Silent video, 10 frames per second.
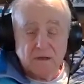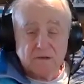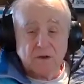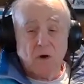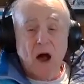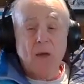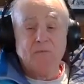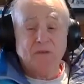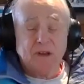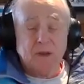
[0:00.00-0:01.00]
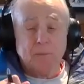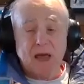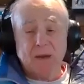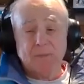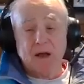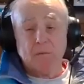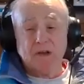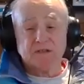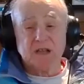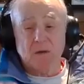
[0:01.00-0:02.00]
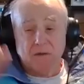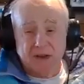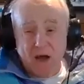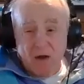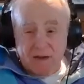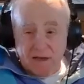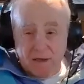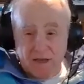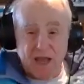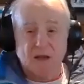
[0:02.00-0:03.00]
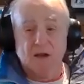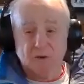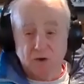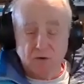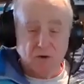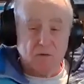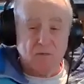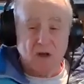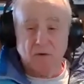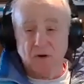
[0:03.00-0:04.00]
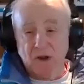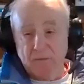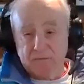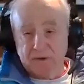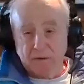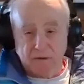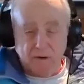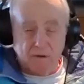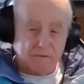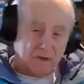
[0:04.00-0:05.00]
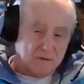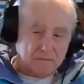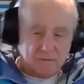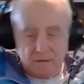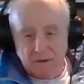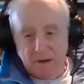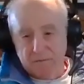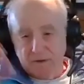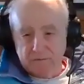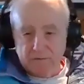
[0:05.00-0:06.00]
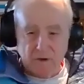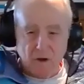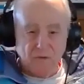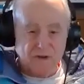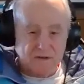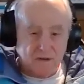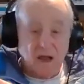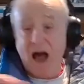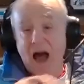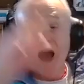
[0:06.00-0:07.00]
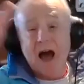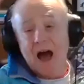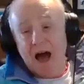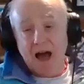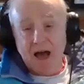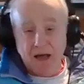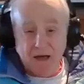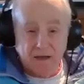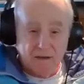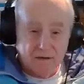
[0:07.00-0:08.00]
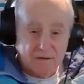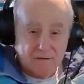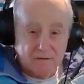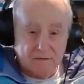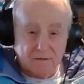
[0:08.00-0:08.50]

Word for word: So I'm feeling bad about myself, and now I can lay it on you. Your mother left to go, you know, all this. Ah. Mm-hmm.